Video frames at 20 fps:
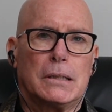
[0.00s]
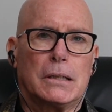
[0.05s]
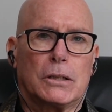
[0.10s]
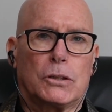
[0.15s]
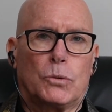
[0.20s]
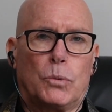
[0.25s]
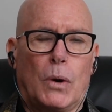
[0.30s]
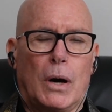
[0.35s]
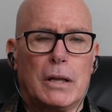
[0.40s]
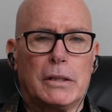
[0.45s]

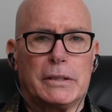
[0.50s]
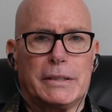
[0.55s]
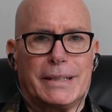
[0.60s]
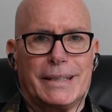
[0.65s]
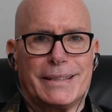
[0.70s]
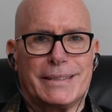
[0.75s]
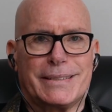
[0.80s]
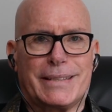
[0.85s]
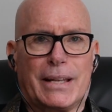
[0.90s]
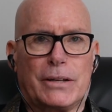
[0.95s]

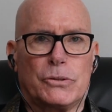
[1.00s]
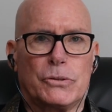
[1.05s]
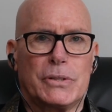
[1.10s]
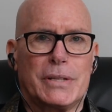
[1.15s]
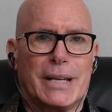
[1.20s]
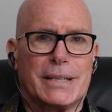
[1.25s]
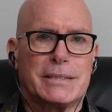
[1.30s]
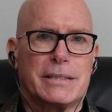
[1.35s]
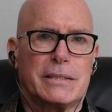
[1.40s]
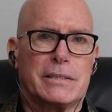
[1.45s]
qualities that are
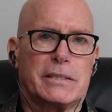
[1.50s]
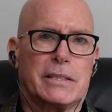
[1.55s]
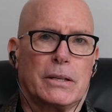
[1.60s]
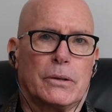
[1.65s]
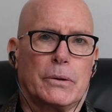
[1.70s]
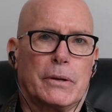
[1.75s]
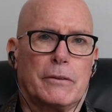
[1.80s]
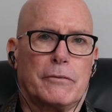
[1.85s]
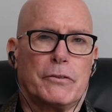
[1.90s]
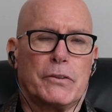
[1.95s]

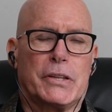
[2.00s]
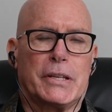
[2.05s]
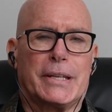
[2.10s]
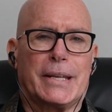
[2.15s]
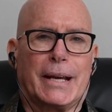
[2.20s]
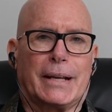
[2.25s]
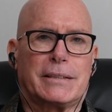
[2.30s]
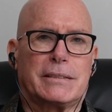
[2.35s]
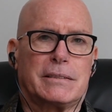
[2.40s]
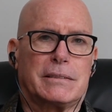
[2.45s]
necessary for the
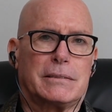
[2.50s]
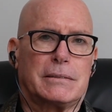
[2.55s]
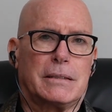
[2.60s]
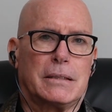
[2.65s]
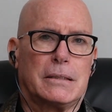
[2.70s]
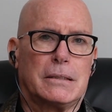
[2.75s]
next